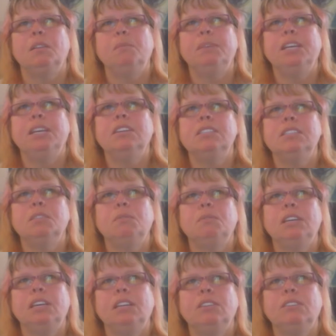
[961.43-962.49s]
Because the
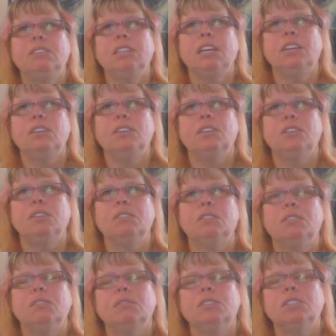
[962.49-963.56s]
way I looked at her
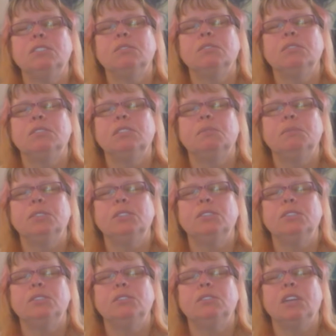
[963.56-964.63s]
was through
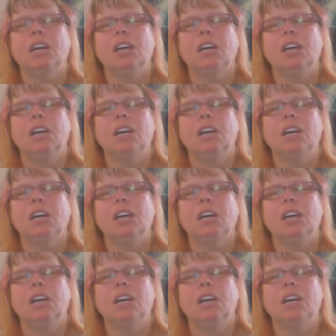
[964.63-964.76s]
spiritual